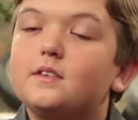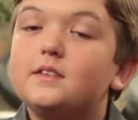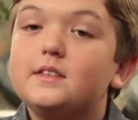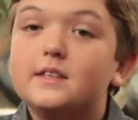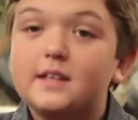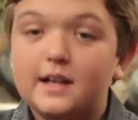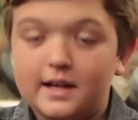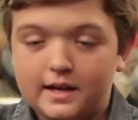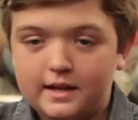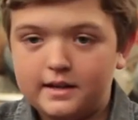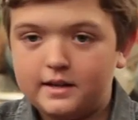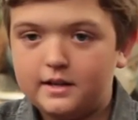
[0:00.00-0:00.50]

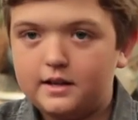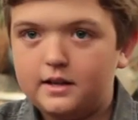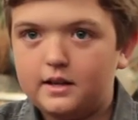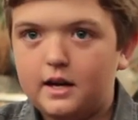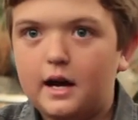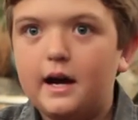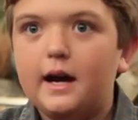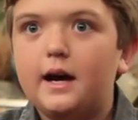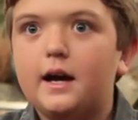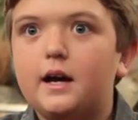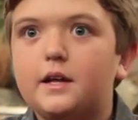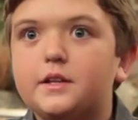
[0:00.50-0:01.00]
Nine.
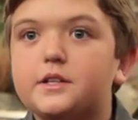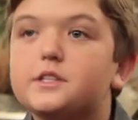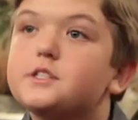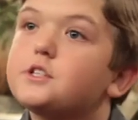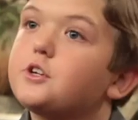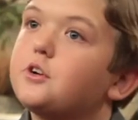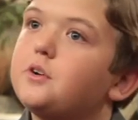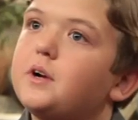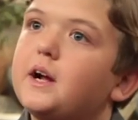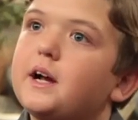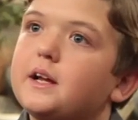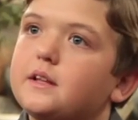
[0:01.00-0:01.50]
Uh, this is
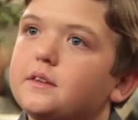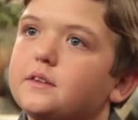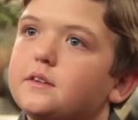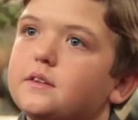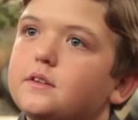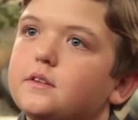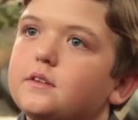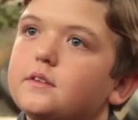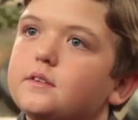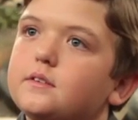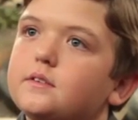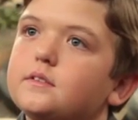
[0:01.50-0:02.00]
our ninth.
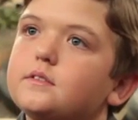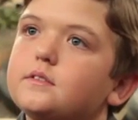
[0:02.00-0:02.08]
Yeah,